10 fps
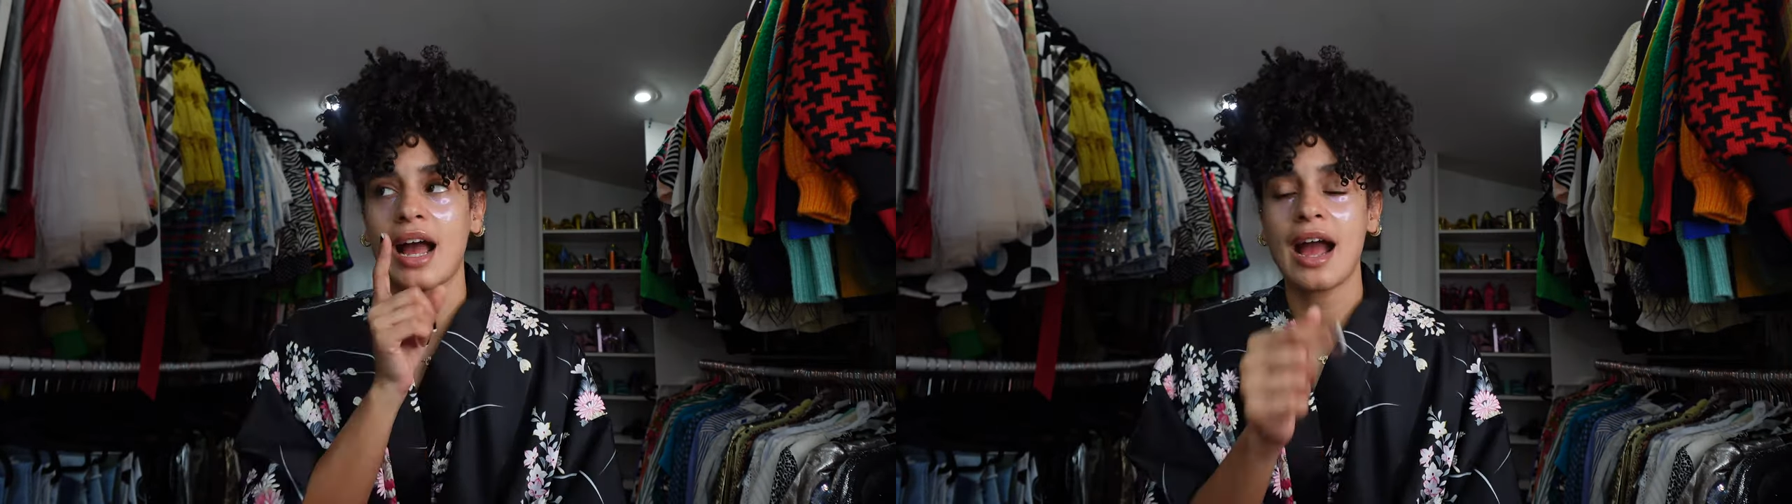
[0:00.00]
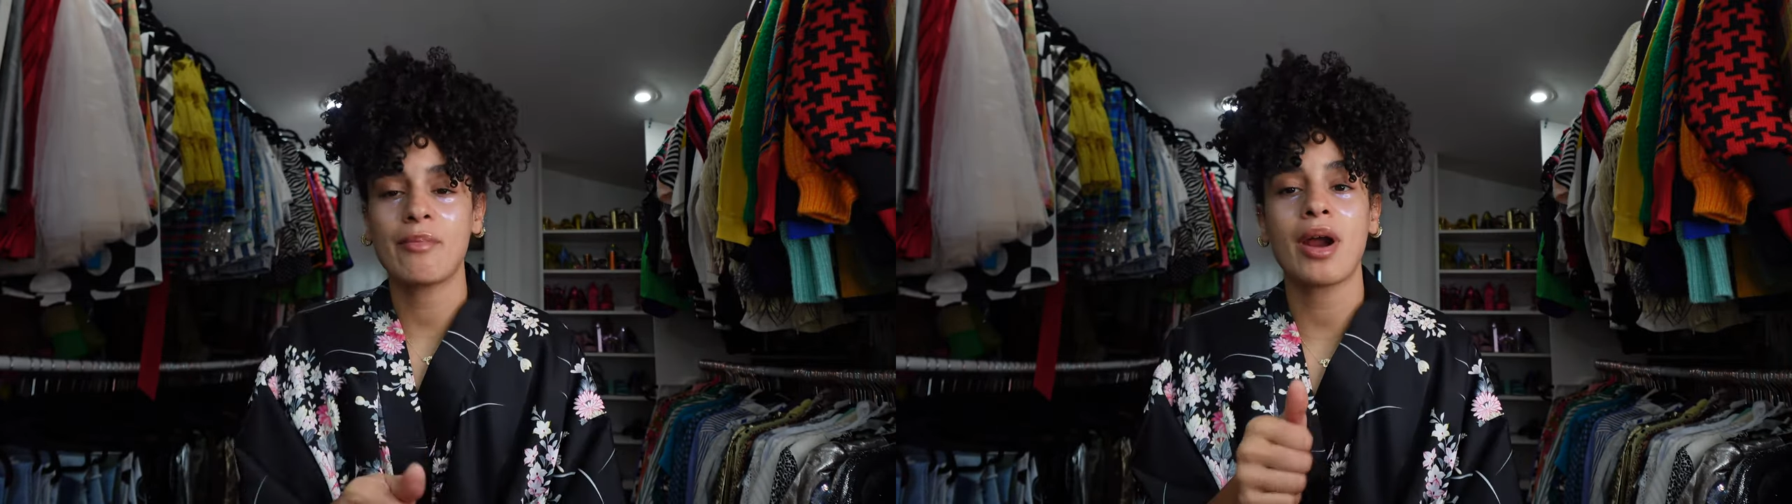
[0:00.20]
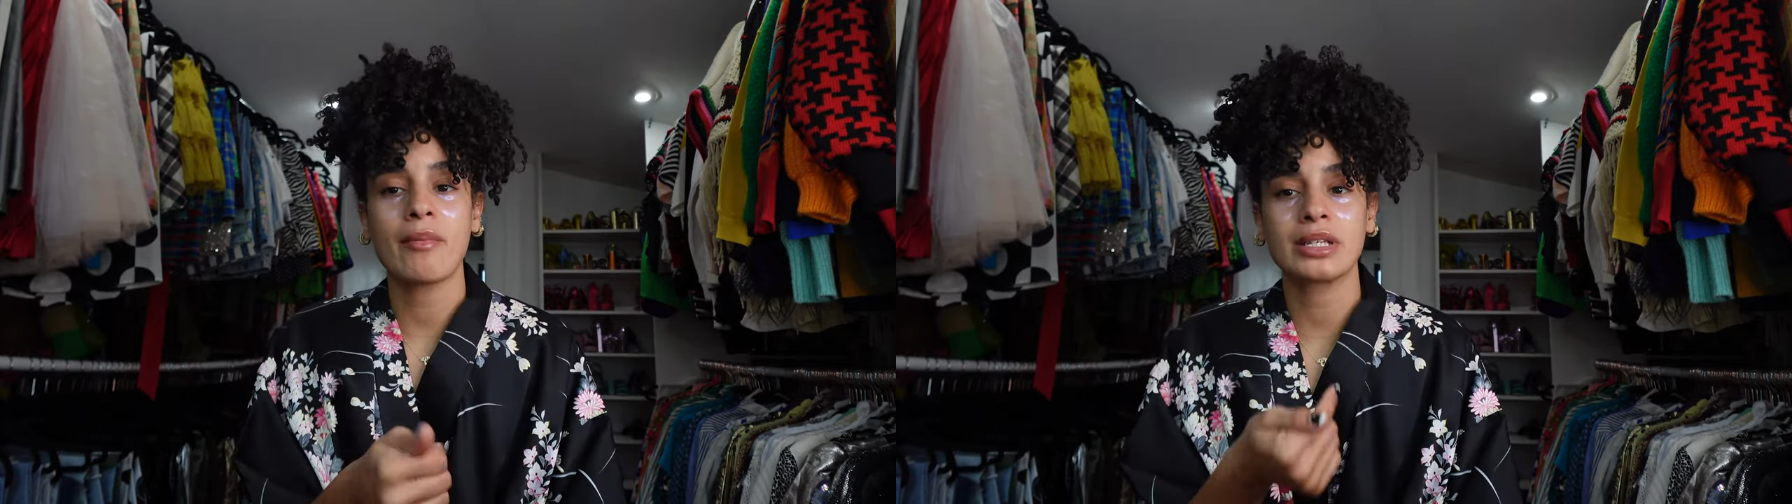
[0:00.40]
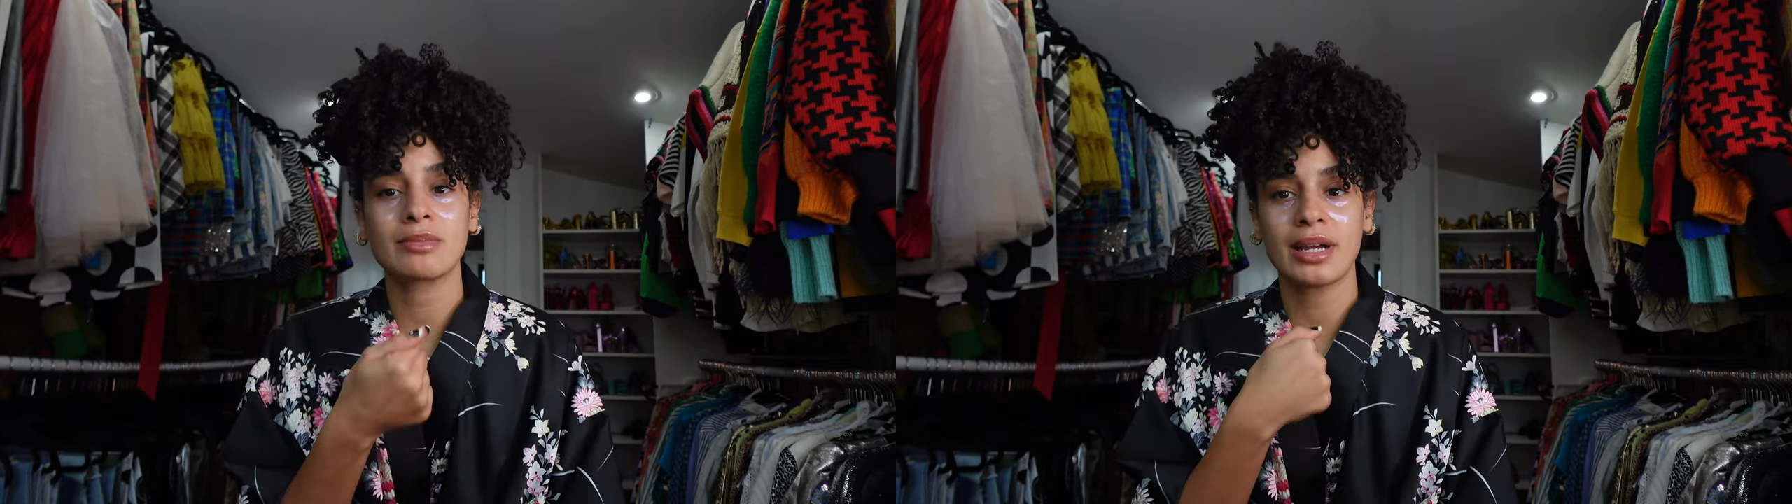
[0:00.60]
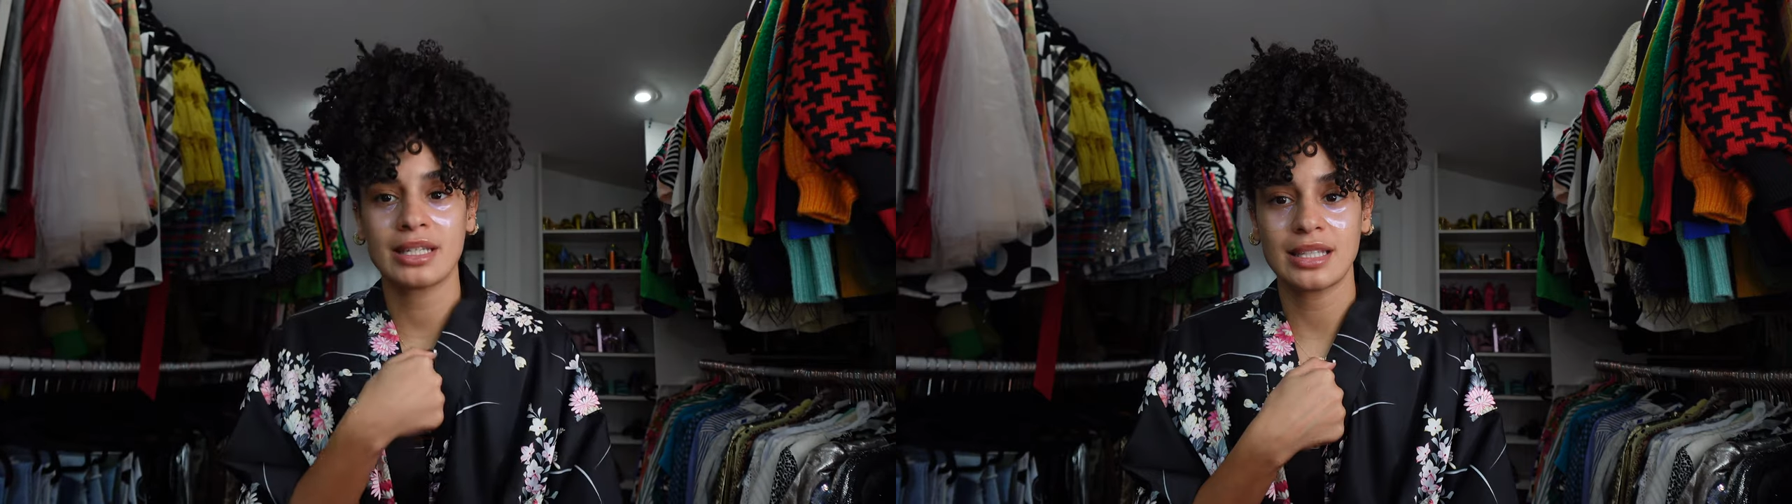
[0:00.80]
I promised
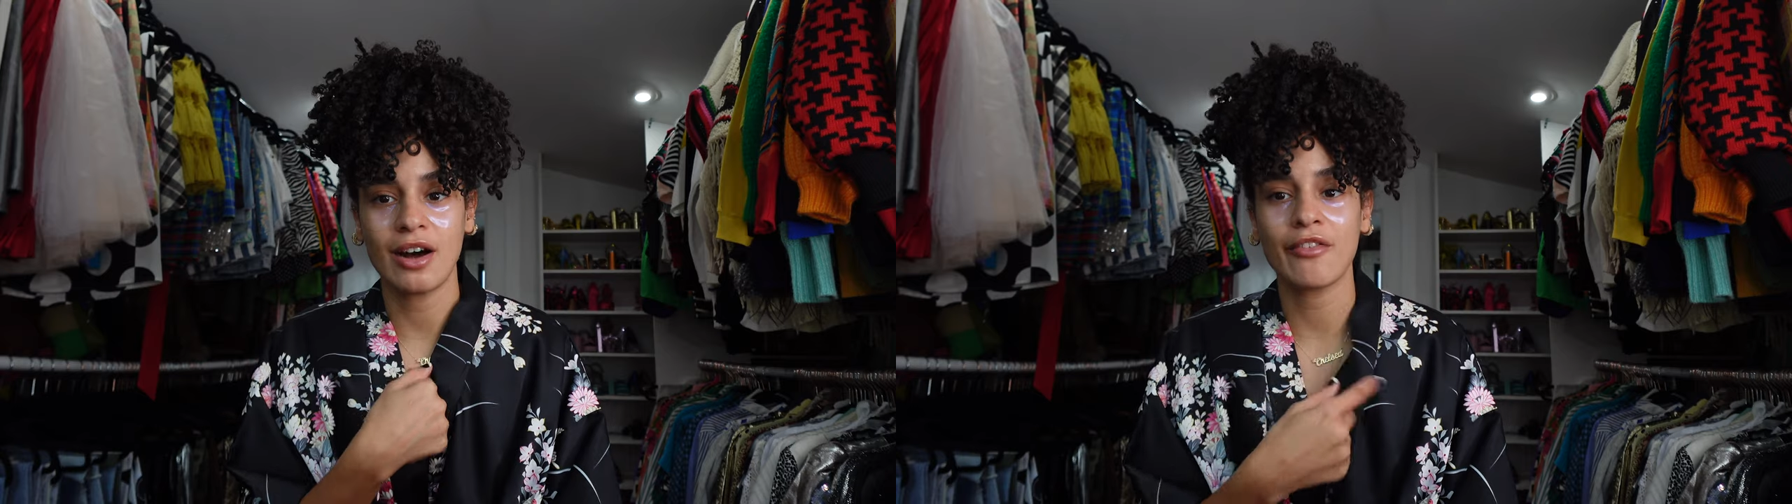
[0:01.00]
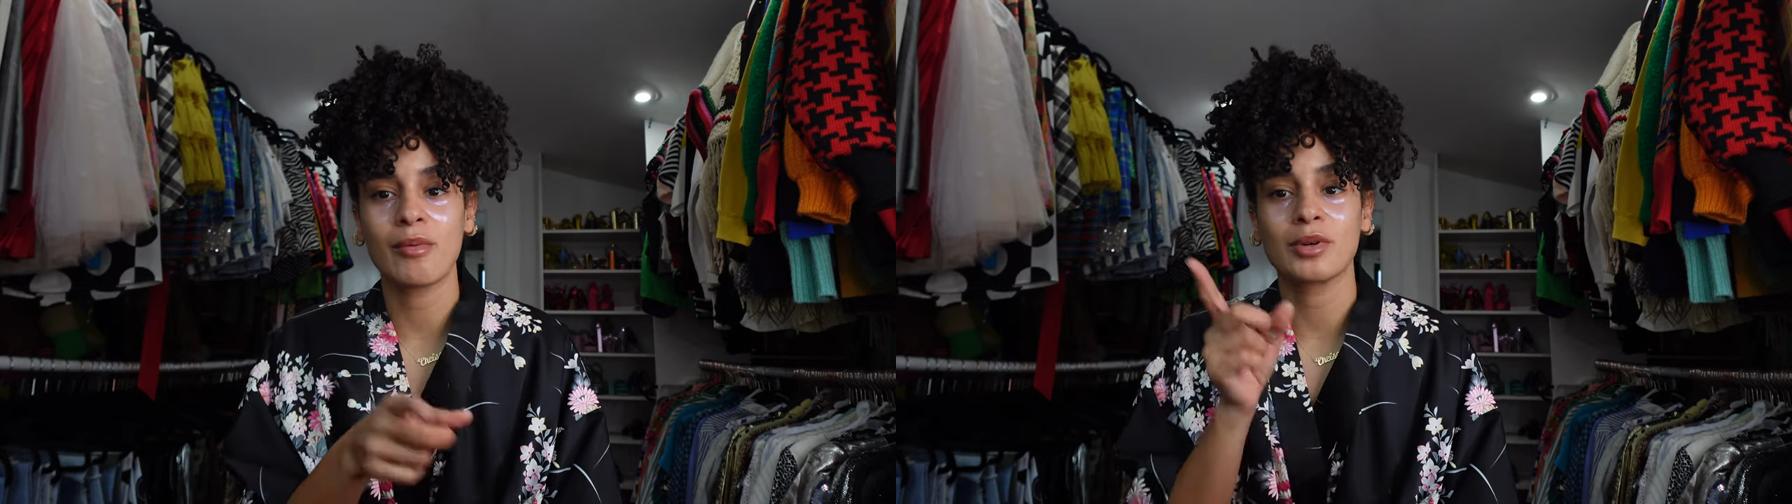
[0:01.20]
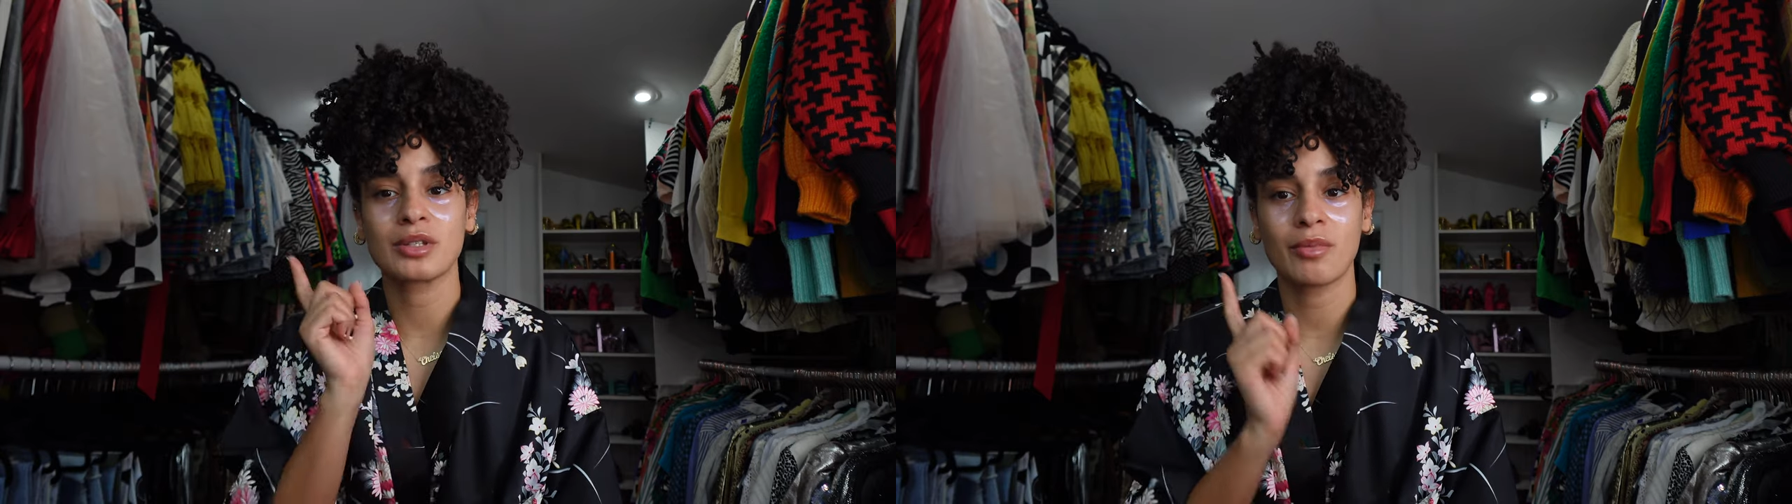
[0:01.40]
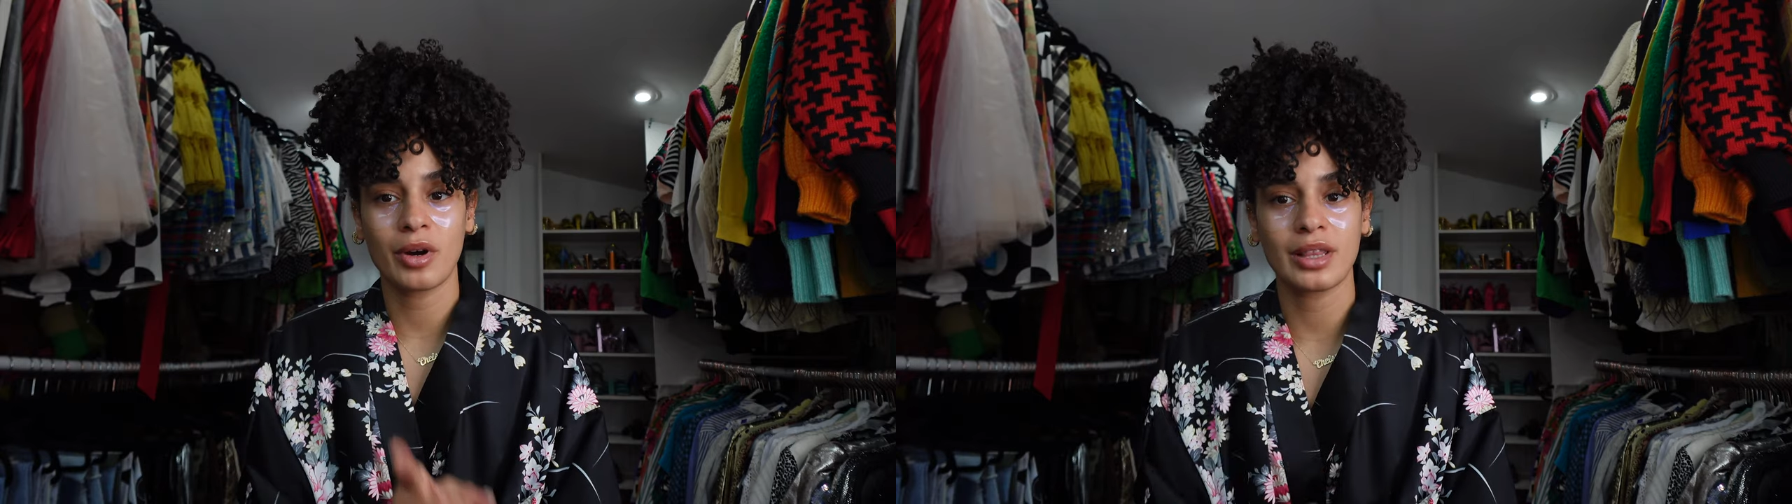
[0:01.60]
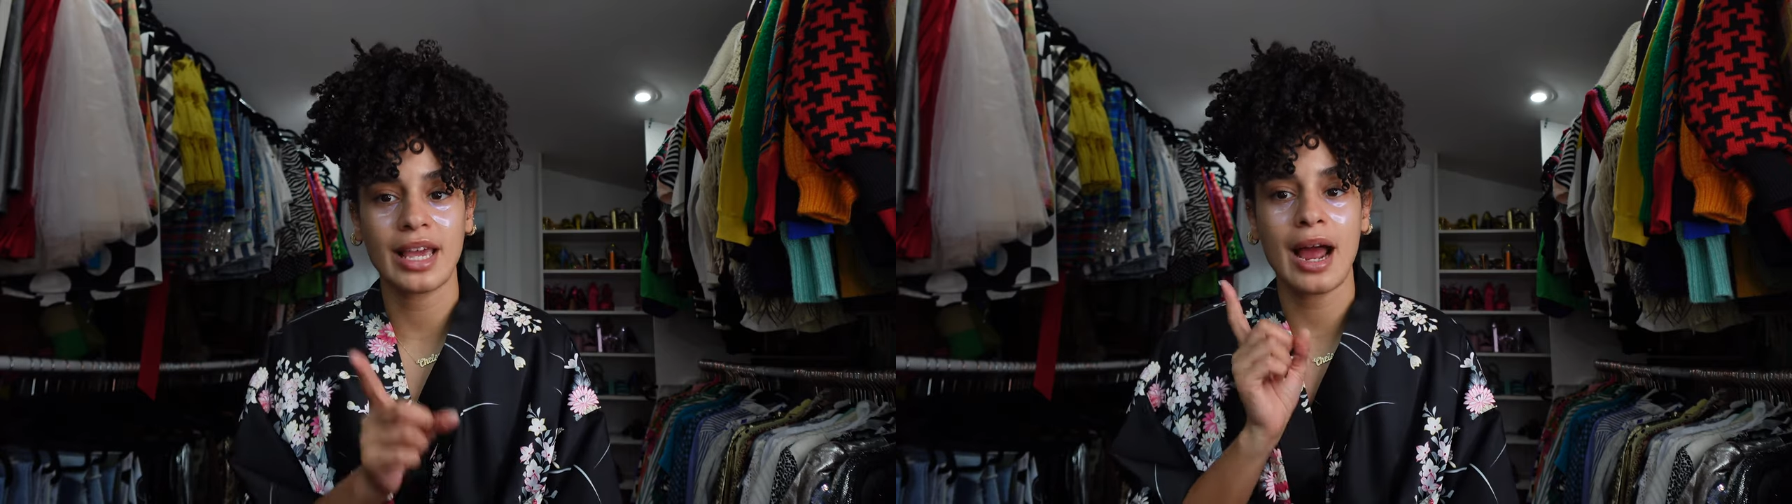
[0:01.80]
myself and most importantly,